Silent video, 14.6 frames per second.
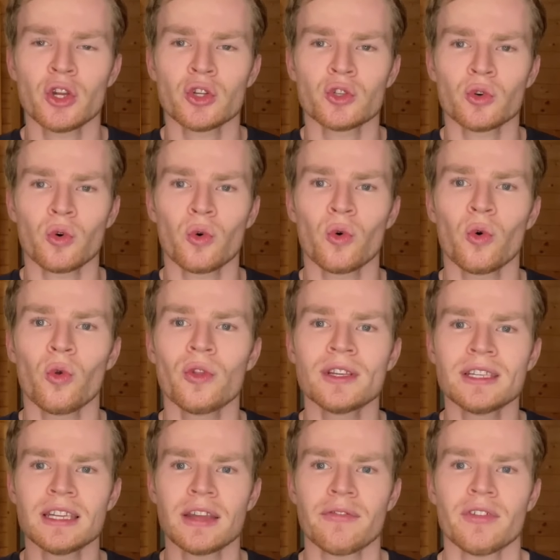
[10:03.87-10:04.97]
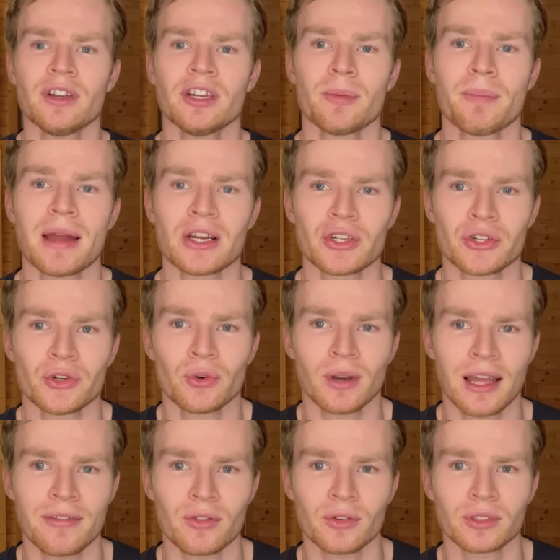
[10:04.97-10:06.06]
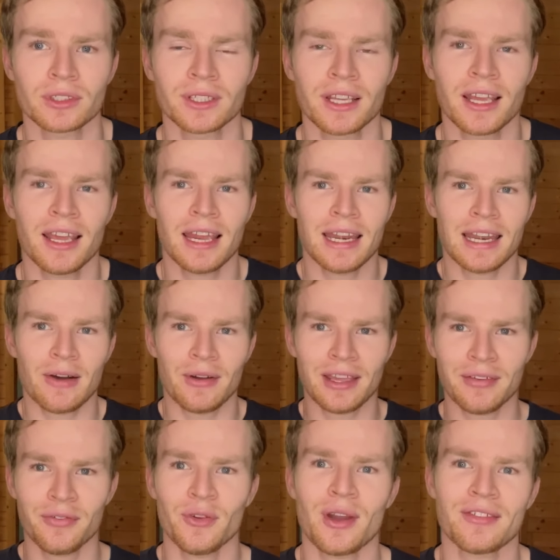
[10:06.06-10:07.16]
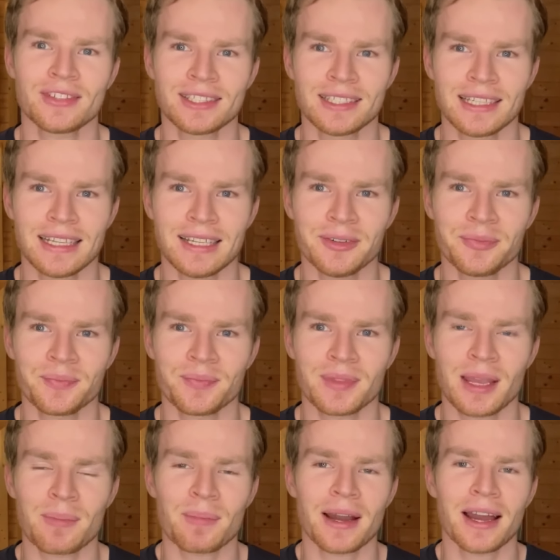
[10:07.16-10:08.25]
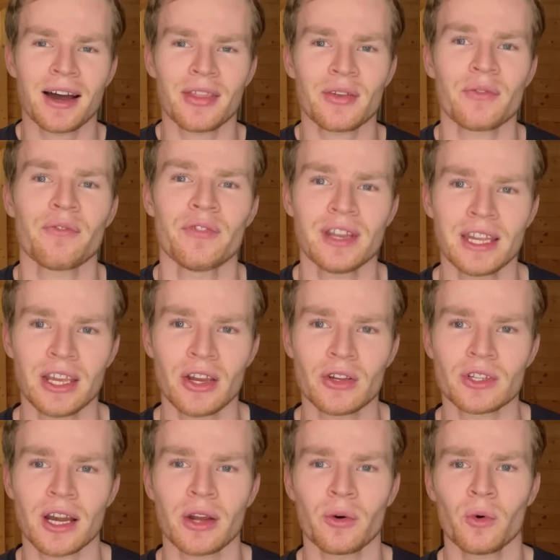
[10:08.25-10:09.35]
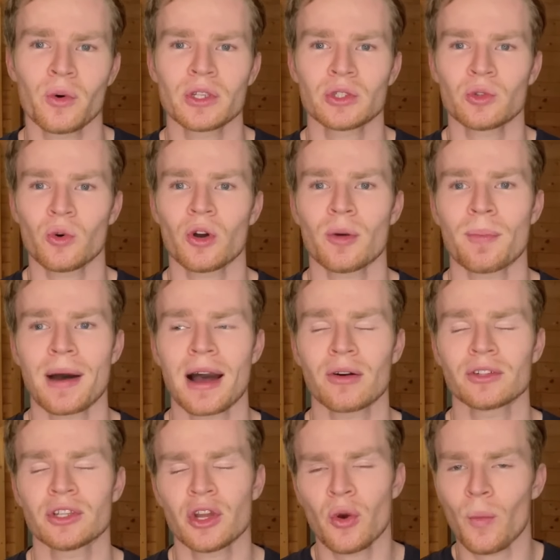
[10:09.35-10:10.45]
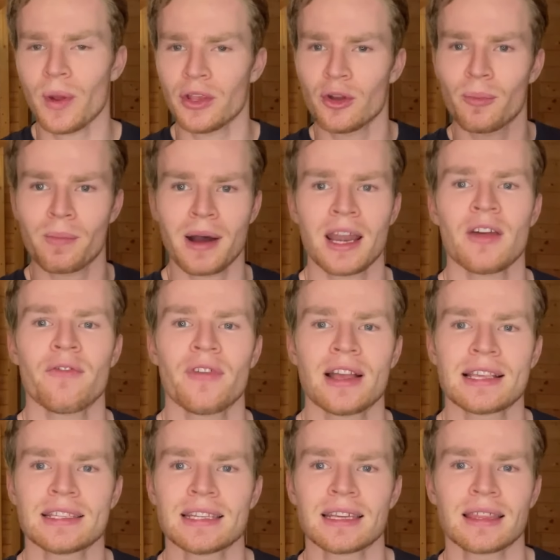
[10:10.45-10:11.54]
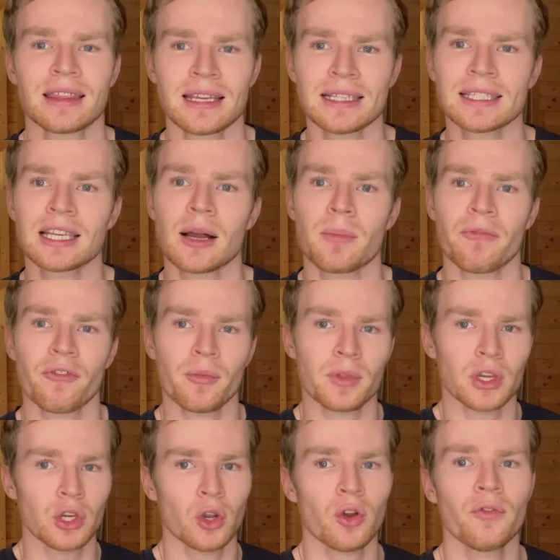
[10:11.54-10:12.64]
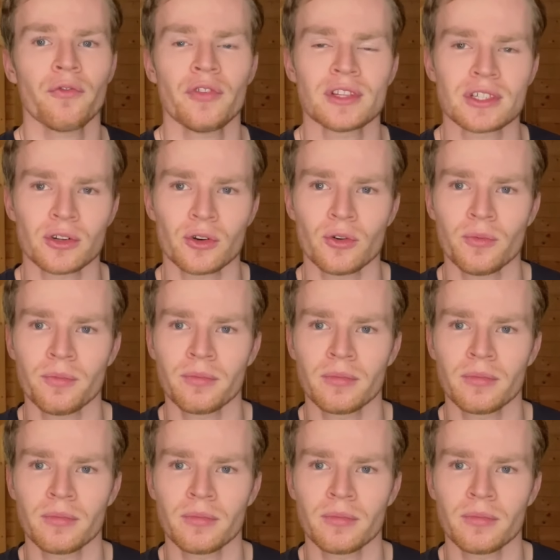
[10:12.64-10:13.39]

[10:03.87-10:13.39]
to all the different dimensional levels. Now, if you have seen my other videos, I always talk about when you're manifesting, things come from the non-physical